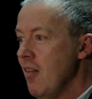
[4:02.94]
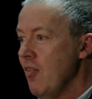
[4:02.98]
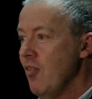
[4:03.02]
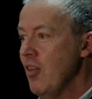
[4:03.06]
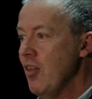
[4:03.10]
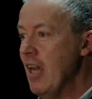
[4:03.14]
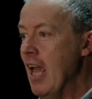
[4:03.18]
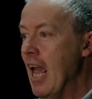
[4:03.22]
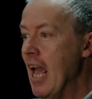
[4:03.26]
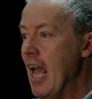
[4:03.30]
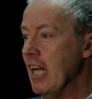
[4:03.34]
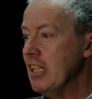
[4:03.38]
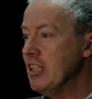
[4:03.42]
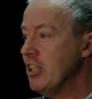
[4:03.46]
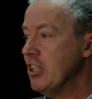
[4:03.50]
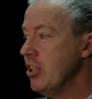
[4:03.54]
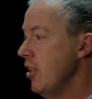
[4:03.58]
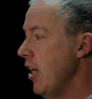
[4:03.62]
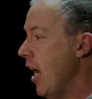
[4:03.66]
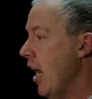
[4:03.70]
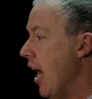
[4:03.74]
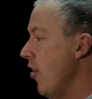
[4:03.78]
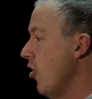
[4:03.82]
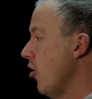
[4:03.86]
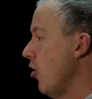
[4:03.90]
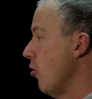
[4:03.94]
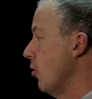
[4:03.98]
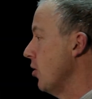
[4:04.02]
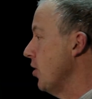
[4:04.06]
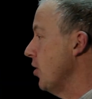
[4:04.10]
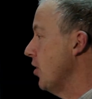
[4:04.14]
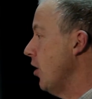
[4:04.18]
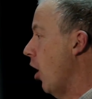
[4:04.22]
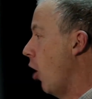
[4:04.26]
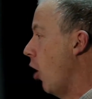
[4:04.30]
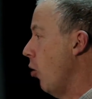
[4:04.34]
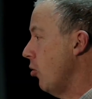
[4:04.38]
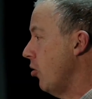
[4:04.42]
The action and the
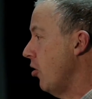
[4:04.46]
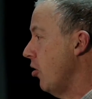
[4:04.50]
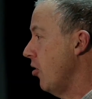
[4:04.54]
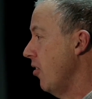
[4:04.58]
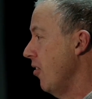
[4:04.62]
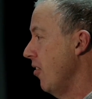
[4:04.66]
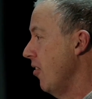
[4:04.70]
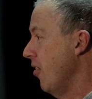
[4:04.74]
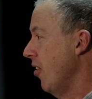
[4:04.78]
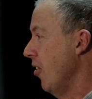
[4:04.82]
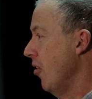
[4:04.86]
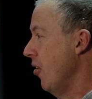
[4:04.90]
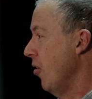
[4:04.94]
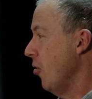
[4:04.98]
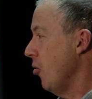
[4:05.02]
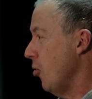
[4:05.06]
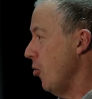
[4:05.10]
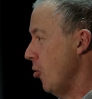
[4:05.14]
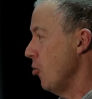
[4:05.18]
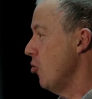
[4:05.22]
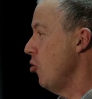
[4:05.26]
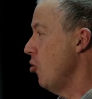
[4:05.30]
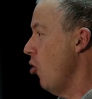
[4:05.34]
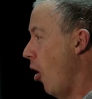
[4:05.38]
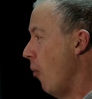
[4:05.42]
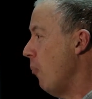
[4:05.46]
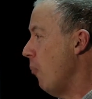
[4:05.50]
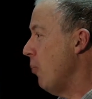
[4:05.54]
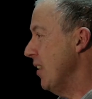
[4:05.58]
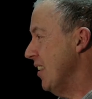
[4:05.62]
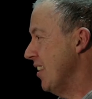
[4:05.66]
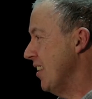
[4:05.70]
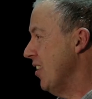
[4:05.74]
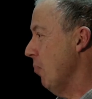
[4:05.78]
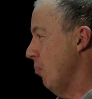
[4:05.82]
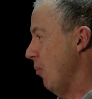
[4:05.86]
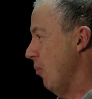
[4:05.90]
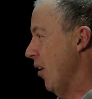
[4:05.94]
result could not be
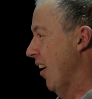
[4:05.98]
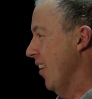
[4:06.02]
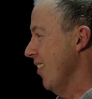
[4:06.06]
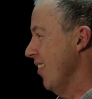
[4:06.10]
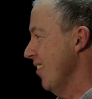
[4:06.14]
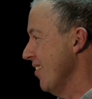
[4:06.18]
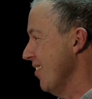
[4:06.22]
simpler.